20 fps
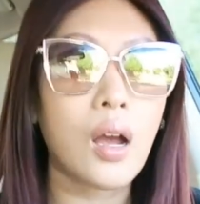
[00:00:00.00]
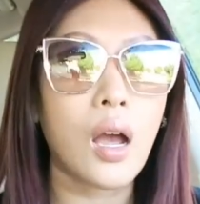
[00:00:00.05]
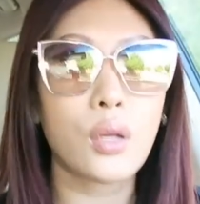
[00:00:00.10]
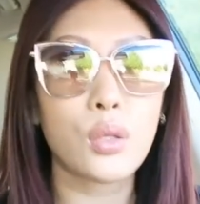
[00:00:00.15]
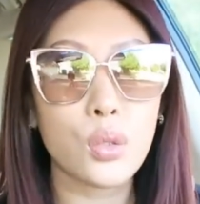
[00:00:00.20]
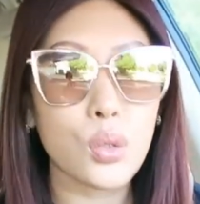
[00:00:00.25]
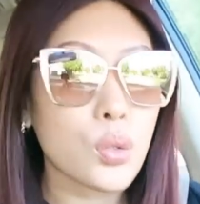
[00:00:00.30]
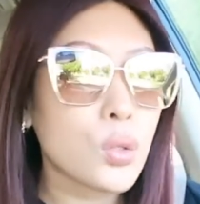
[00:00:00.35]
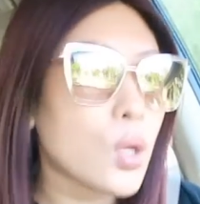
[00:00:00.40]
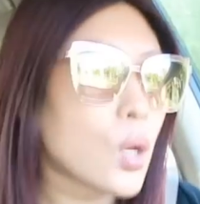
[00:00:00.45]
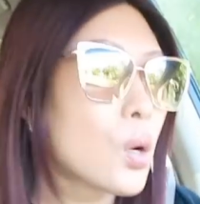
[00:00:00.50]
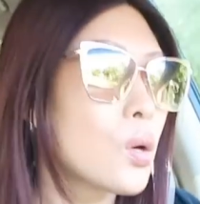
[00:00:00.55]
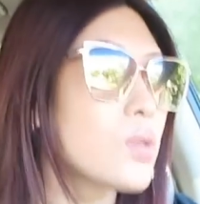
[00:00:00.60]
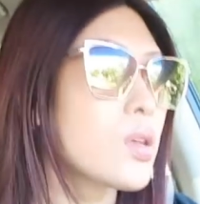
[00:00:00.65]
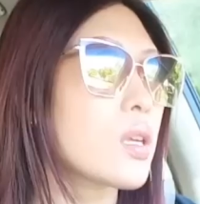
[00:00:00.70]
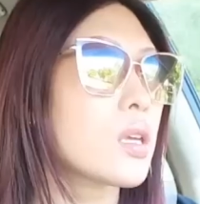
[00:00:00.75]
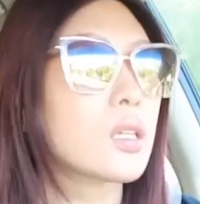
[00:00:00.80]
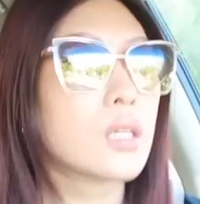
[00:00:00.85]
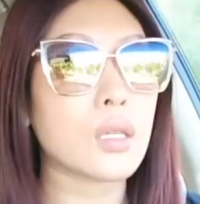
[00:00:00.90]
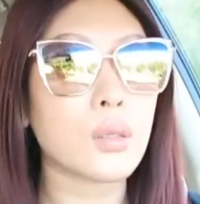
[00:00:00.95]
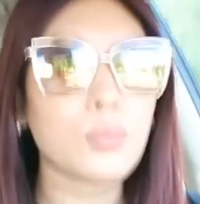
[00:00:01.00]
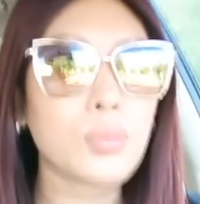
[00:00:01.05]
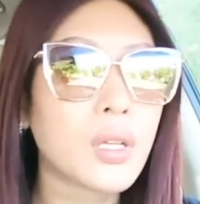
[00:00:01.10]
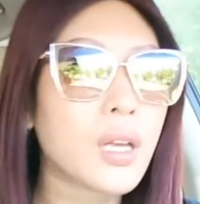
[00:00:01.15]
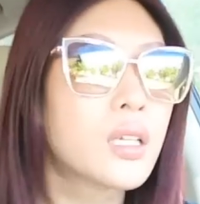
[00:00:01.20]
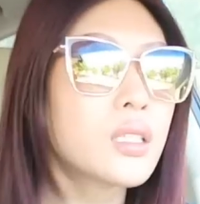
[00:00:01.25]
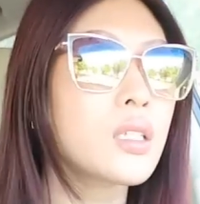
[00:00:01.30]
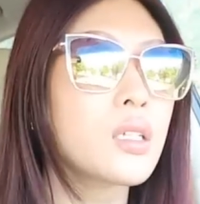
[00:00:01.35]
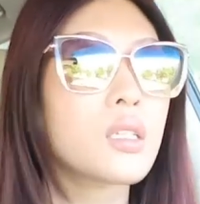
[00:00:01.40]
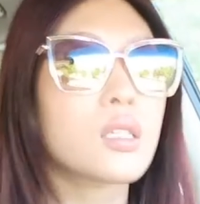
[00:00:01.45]
I do know that an
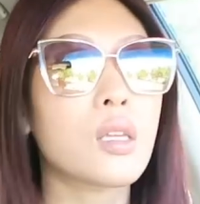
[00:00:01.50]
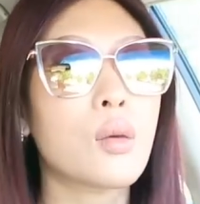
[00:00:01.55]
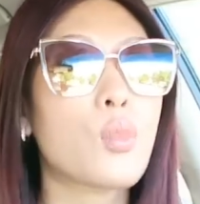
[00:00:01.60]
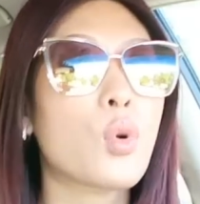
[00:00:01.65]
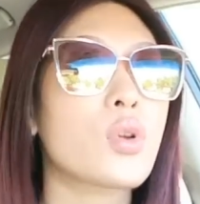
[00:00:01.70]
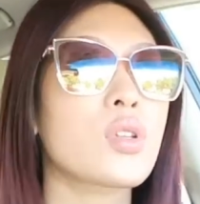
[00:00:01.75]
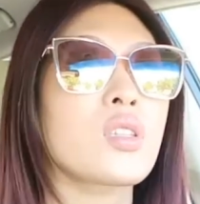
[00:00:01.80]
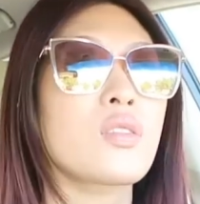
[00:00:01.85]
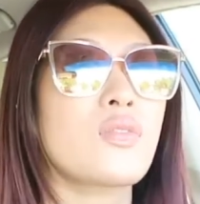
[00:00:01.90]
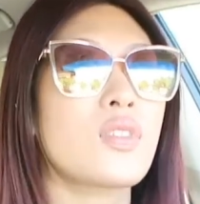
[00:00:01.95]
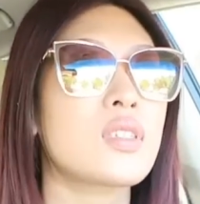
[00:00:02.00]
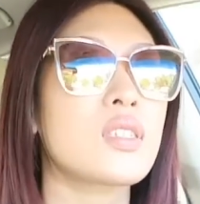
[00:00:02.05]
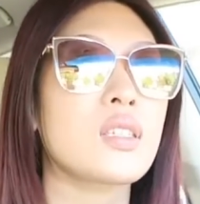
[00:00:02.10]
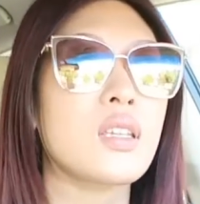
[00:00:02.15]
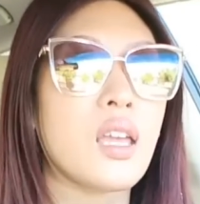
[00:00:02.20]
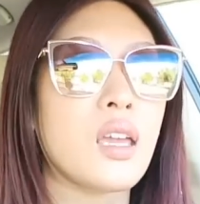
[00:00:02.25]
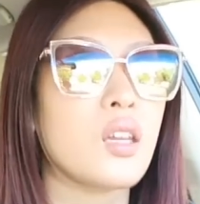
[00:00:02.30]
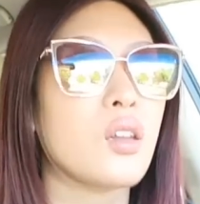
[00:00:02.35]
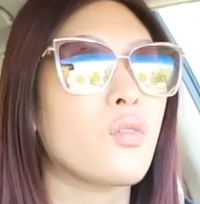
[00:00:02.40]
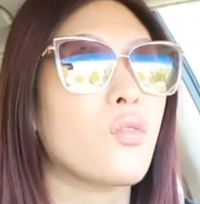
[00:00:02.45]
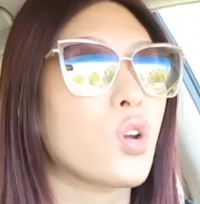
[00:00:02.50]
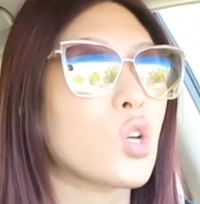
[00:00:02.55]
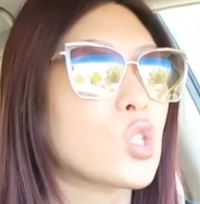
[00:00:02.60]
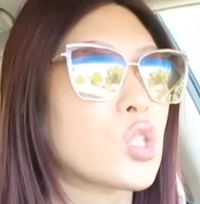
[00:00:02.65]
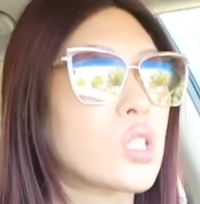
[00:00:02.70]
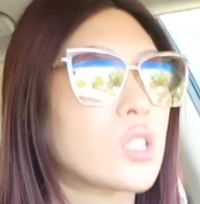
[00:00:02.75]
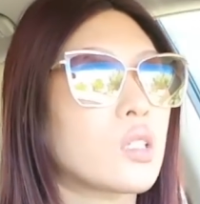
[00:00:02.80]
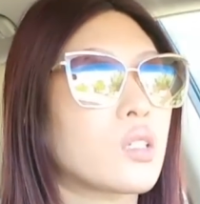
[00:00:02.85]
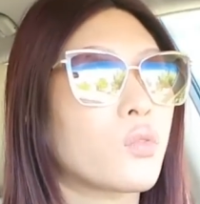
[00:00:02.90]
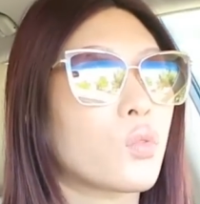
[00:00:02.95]
implant is the more sophisticated
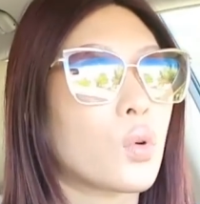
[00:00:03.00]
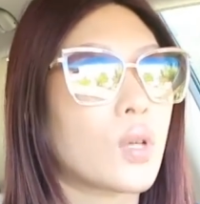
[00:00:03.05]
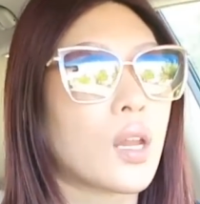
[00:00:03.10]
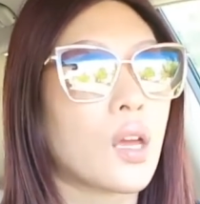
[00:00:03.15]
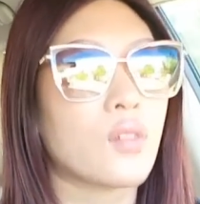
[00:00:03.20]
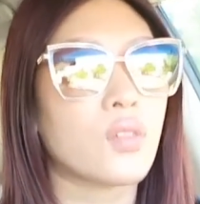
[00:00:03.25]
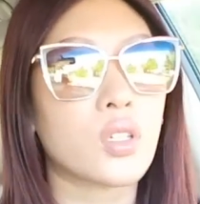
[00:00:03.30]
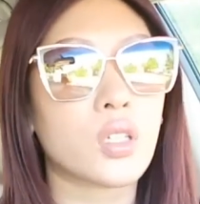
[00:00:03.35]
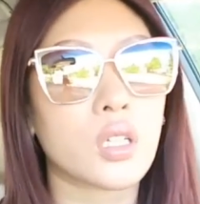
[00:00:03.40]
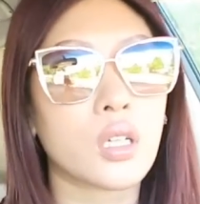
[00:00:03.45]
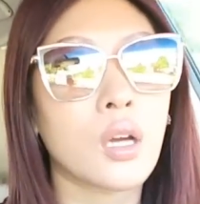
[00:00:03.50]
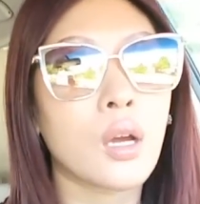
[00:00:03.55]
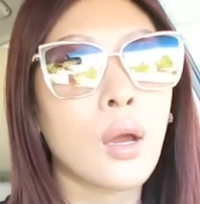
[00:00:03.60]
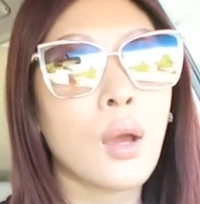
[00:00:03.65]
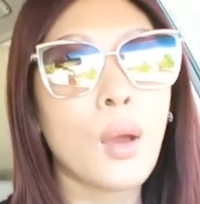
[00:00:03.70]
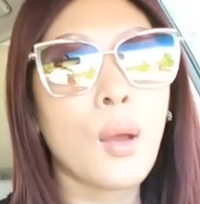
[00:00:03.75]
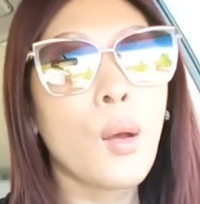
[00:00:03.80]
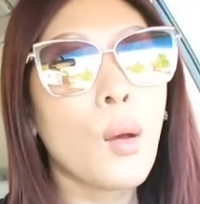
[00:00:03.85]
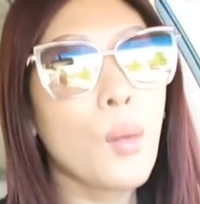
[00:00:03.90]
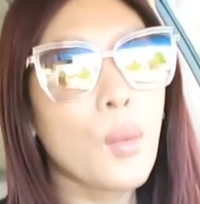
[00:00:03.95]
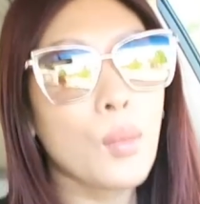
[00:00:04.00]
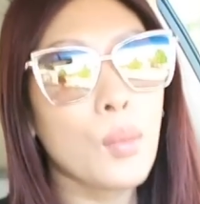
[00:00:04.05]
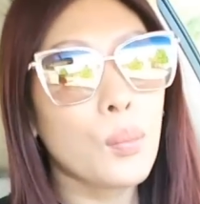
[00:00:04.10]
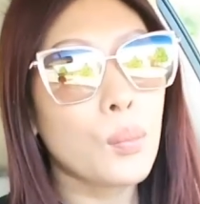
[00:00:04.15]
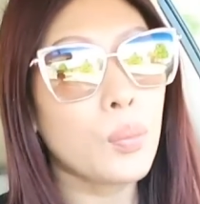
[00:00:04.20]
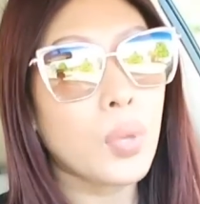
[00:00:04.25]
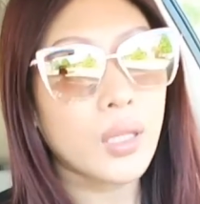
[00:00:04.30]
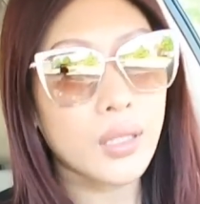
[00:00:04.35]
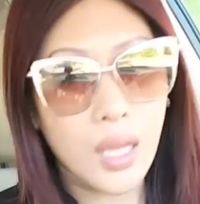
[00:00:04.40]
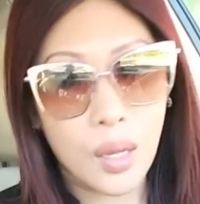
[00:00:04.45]
version of whatever,
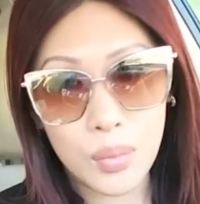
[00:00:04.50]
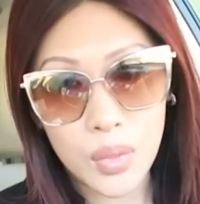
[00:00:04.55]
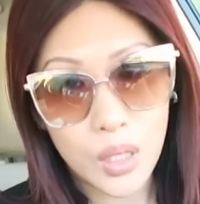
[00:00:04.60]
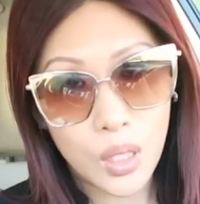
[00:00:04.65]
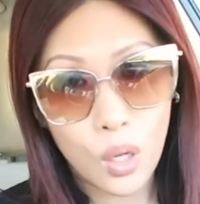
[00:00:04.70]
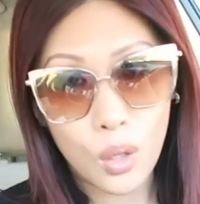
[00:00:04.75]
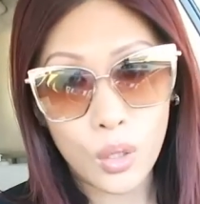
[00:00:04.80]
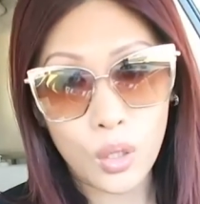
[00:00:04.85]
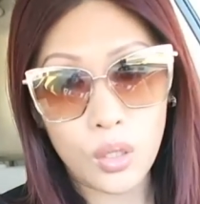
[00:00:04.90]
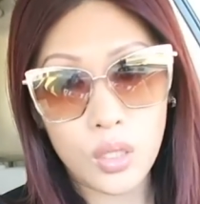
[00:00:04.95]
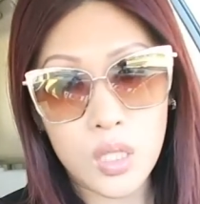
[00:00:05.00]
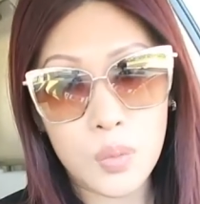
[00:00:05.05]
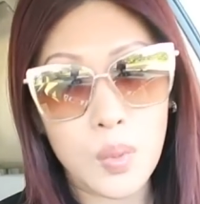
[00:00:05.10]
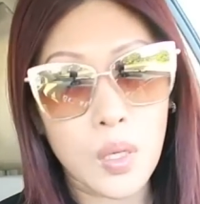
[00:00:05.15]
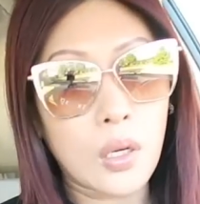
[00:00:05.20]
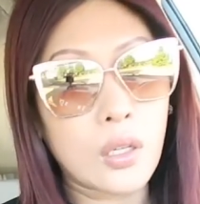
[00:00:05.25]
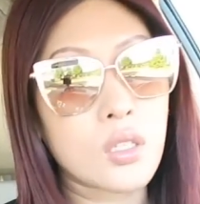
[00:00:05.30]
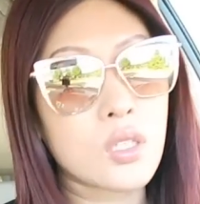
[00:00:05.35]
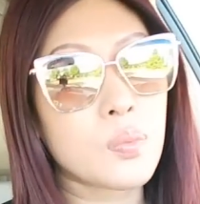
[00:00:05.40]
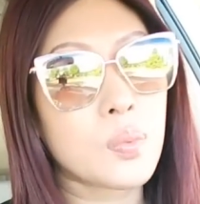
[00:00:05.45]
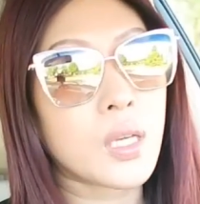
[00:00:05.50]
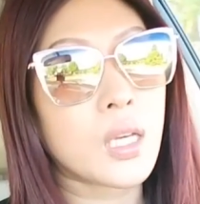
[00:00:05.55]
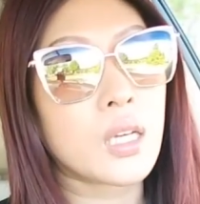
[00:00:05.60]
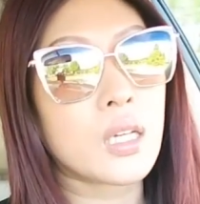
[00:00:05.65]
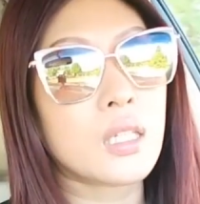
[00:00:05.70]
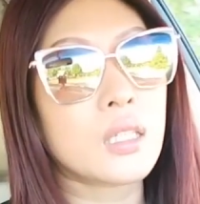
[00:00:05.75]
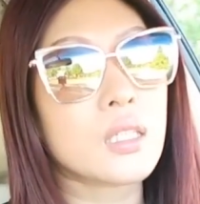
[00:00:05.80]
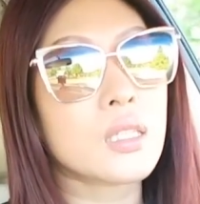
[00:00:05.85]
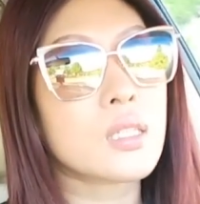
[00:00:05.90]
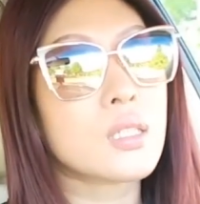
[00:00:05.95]
but let me know your experience
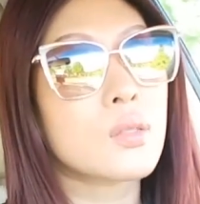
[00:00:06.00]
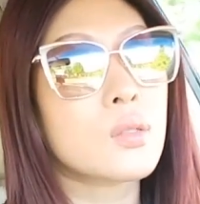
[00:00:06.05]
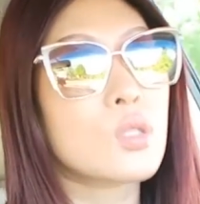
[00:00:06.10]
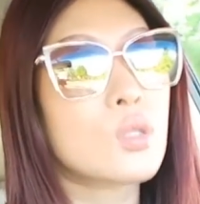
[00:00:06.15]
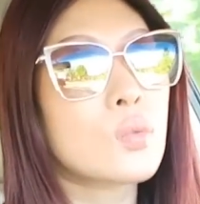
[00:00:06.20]
because